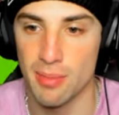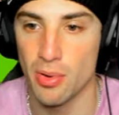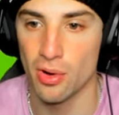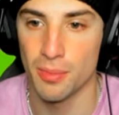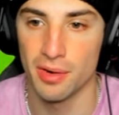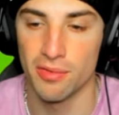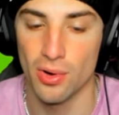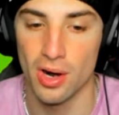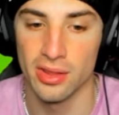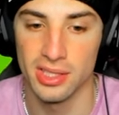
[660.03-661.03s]
Pokemon for
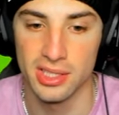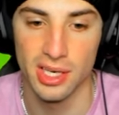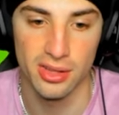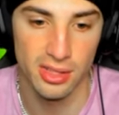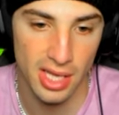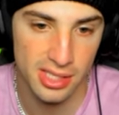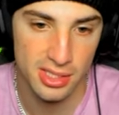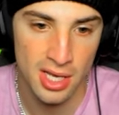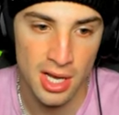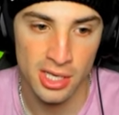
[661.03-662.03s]
our lead nonetheless.
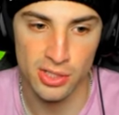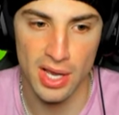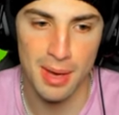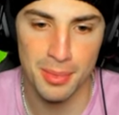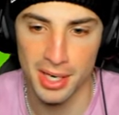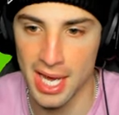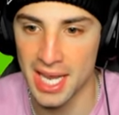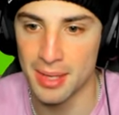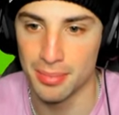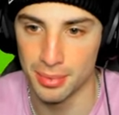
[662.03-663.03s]
So I am going to
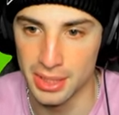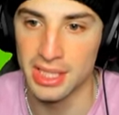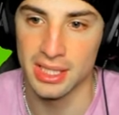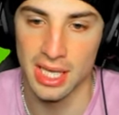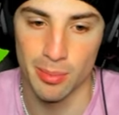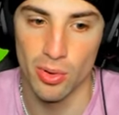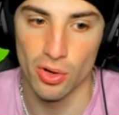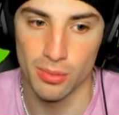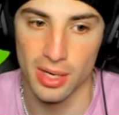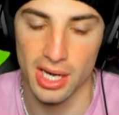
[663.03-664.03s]
end up leading that
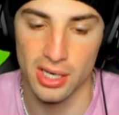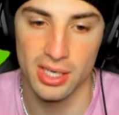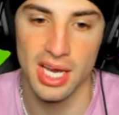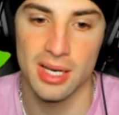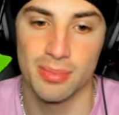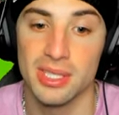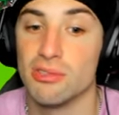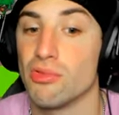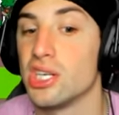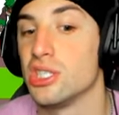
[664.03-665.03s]
Pokemon. I could end up
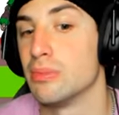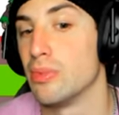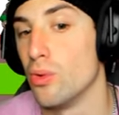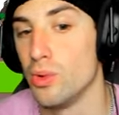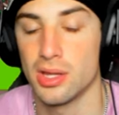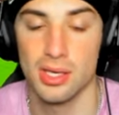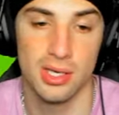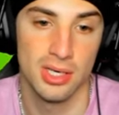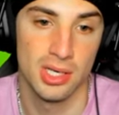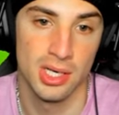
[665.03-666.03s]
leading Raging Bolt with
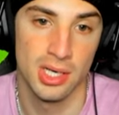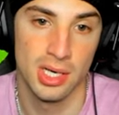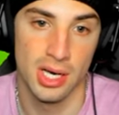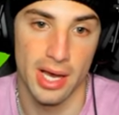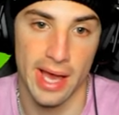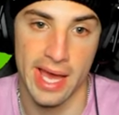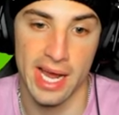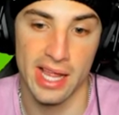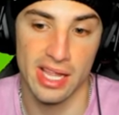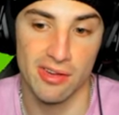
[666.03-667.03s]
it. And
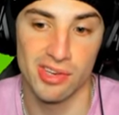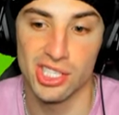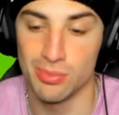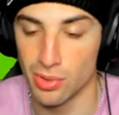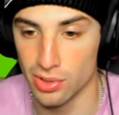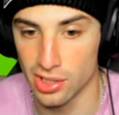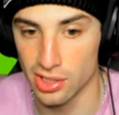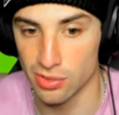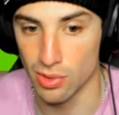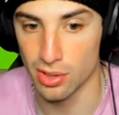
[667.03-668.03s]
I like Raging Bolt here
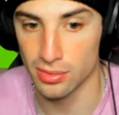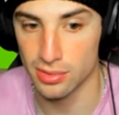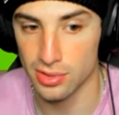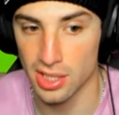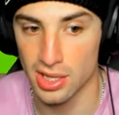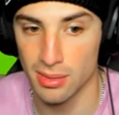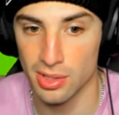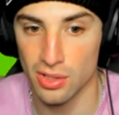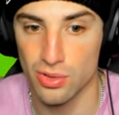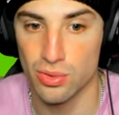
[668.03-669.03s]
as well. So I think I'm going
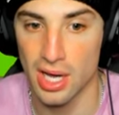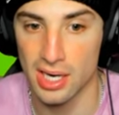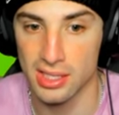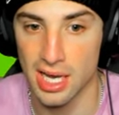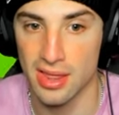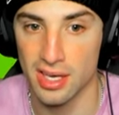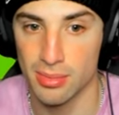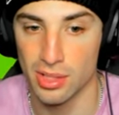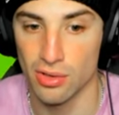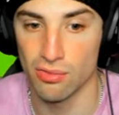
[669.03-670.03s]
to go Tornadus. I think I'm
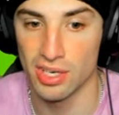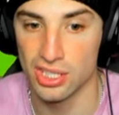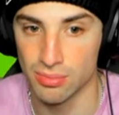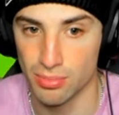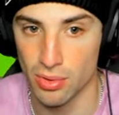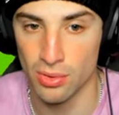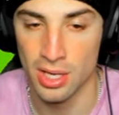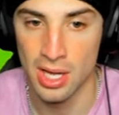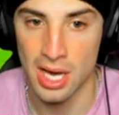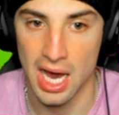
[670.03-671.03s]
going to go Raging Bolt.
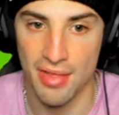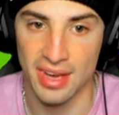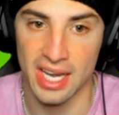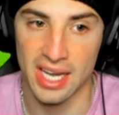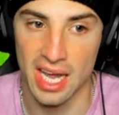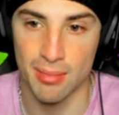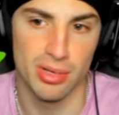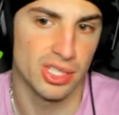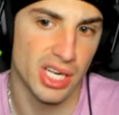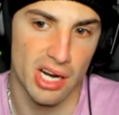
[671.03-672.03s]
I think I got to
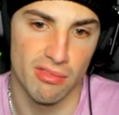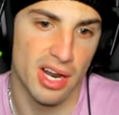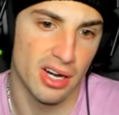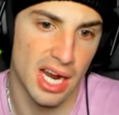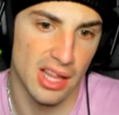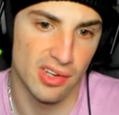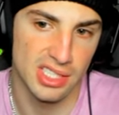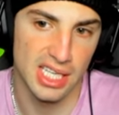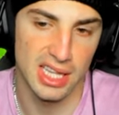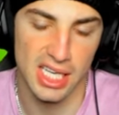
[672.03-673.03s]
bring Shadow Rider
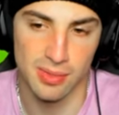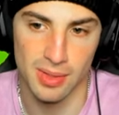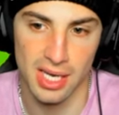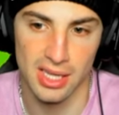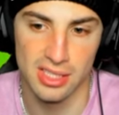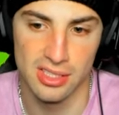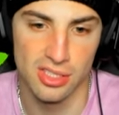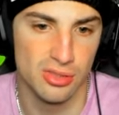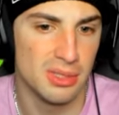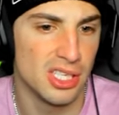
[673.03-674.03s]
Calyrex. And last but not least,
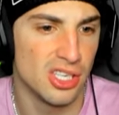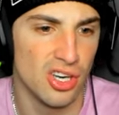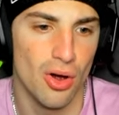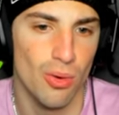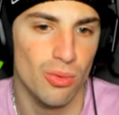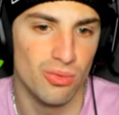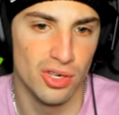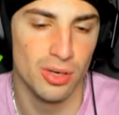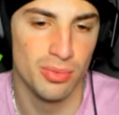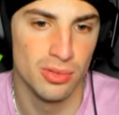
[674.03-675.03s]
do we go
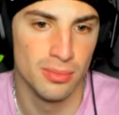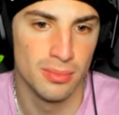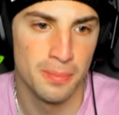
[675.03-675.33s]
Rillaboom?